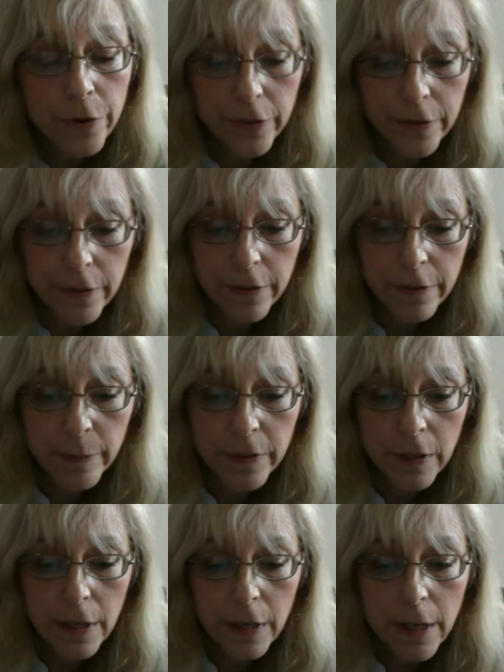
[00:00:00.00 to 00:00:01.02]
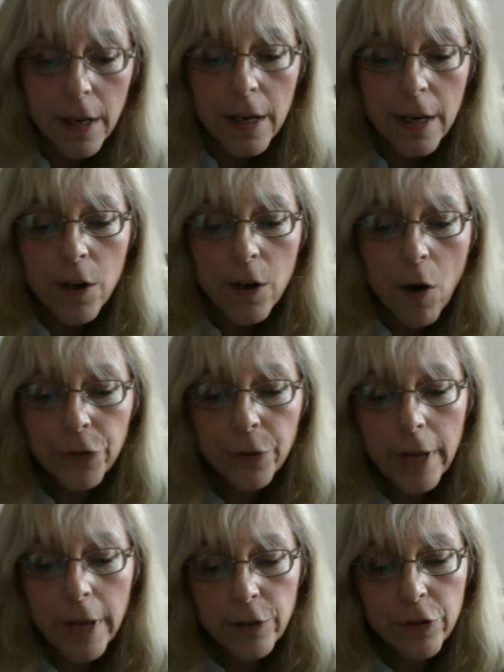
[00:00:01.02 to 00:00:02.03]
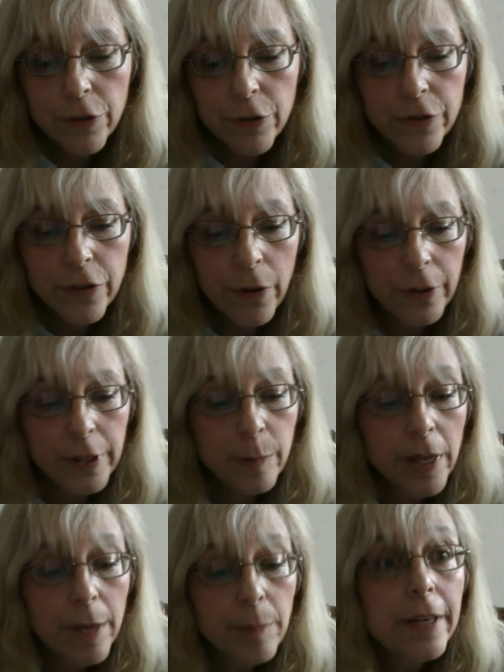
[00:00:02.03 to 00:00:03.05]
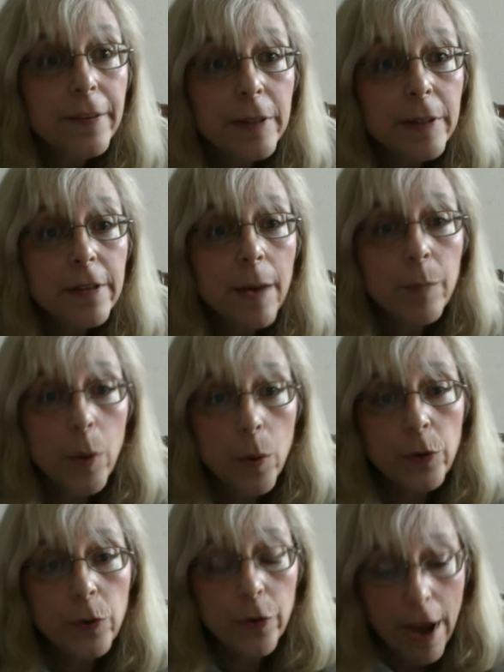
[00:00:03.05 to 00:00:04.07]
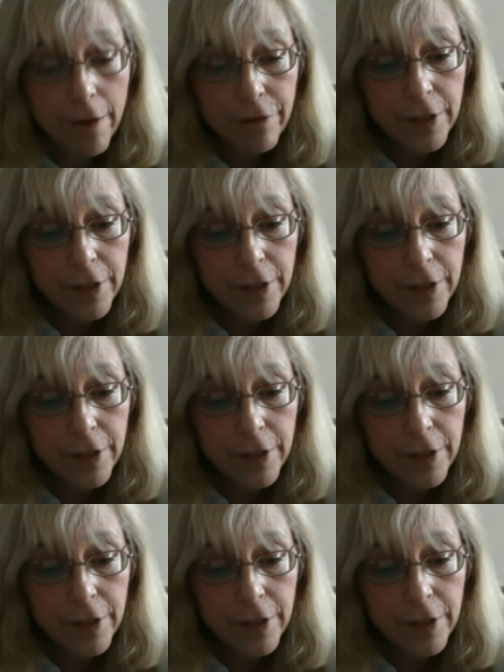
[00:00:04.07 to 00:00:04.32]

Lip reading: systems. He also lectures on implant placement and bone grafting